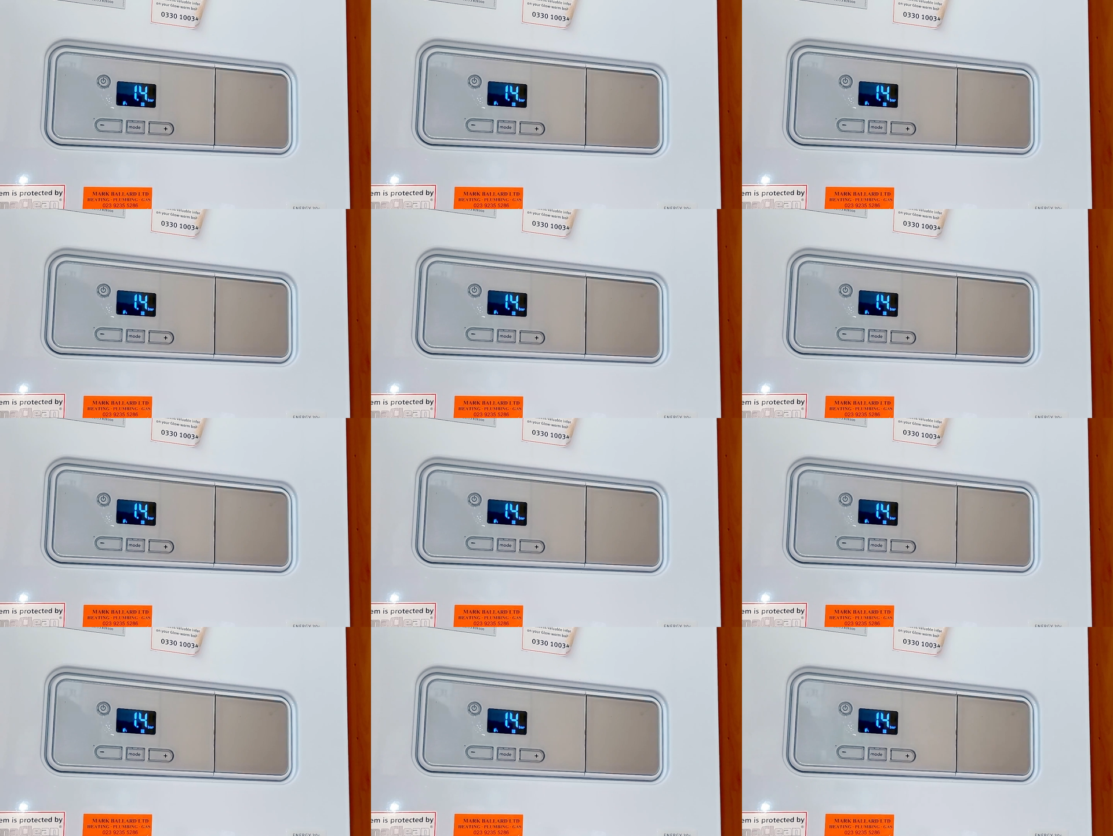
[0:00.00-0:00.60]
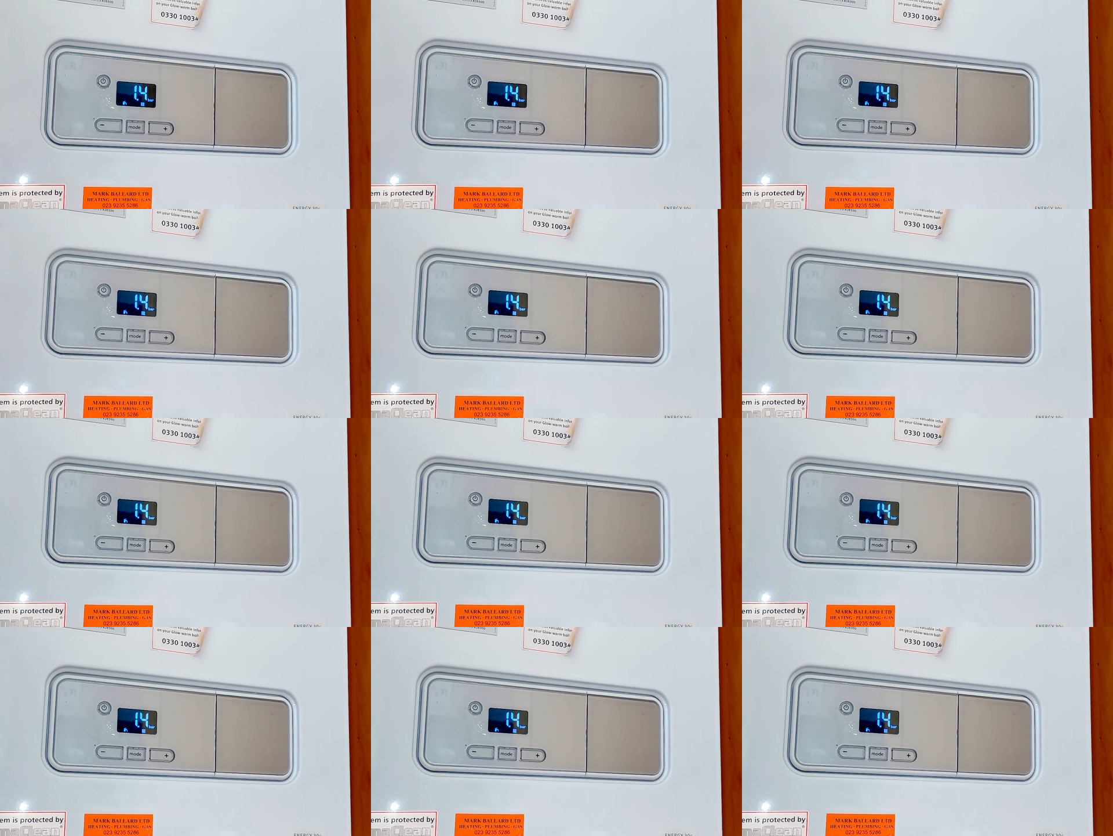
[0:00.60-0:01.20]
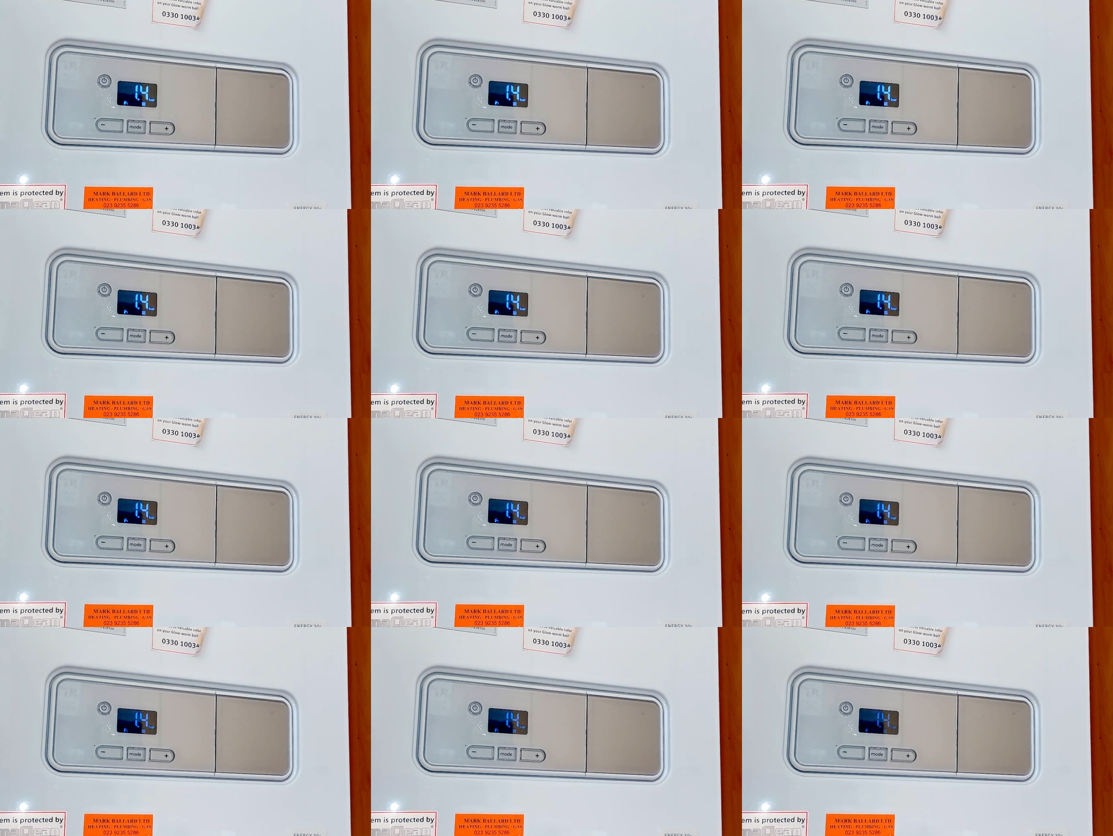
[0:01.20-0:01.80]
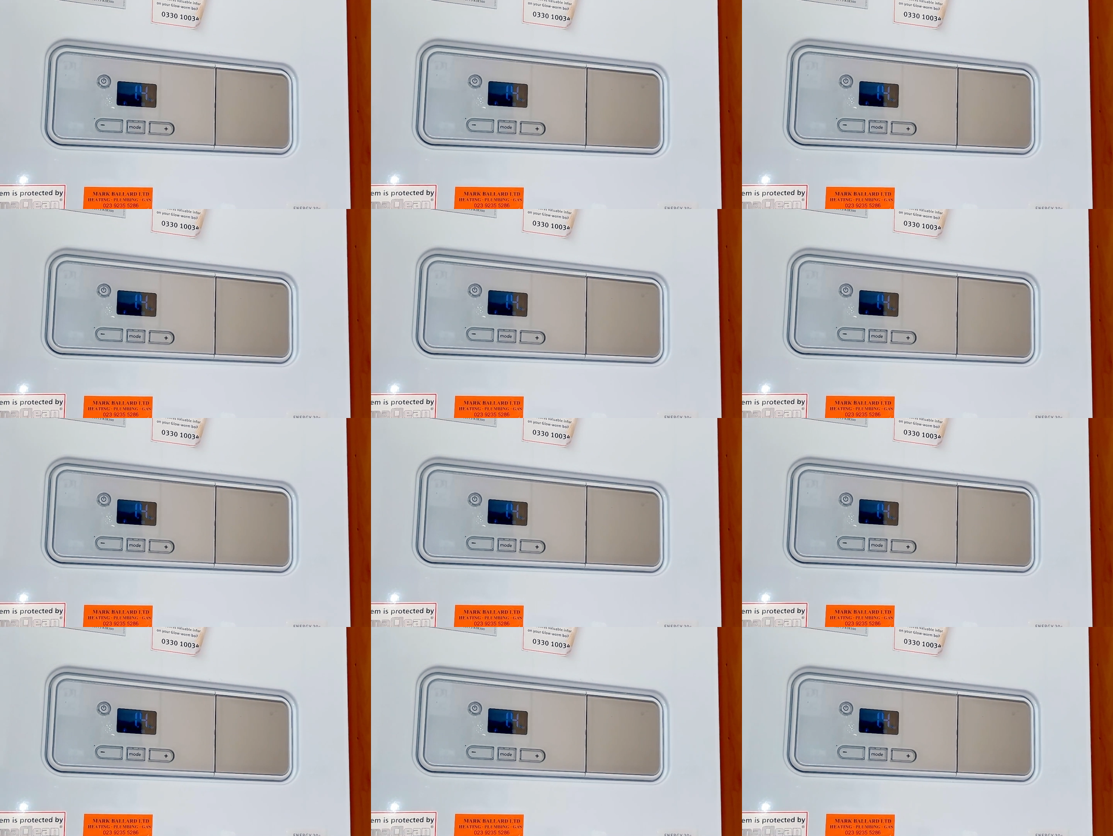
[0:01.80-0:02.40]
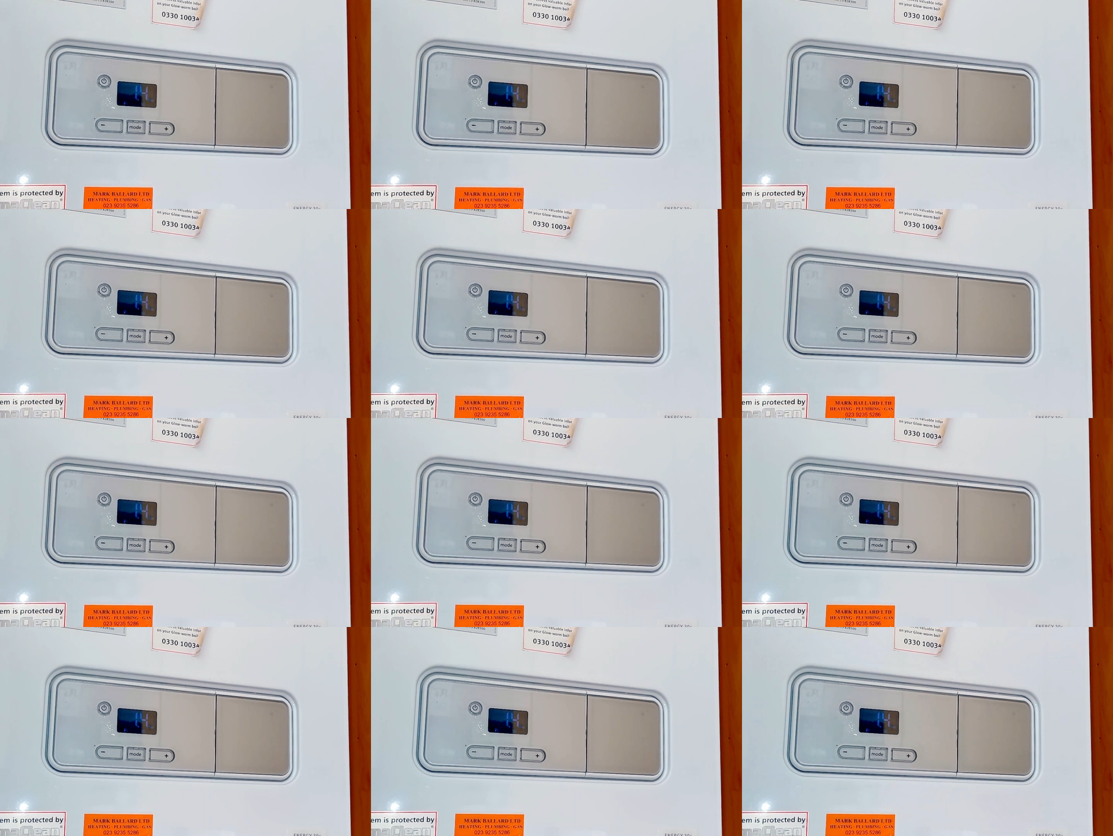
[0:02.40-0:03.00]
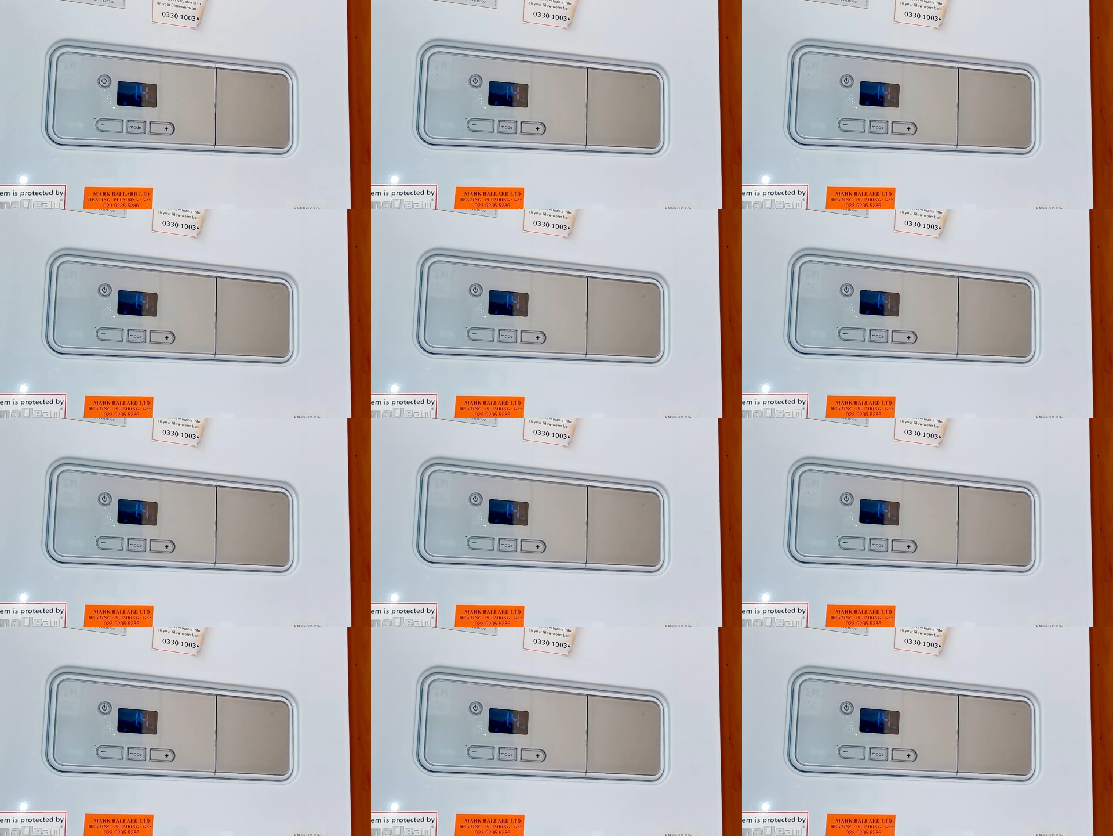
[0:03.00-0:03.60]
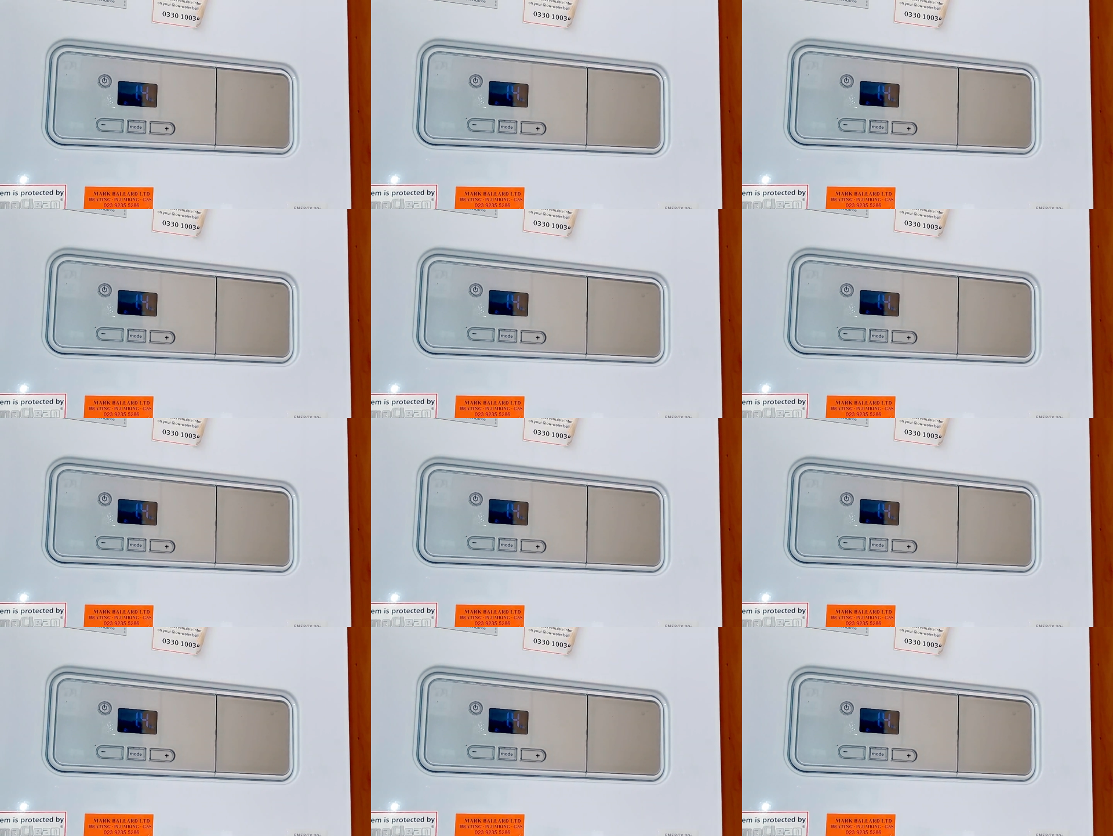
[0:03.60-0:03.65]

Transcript: No face is visible, so there are no lips to read.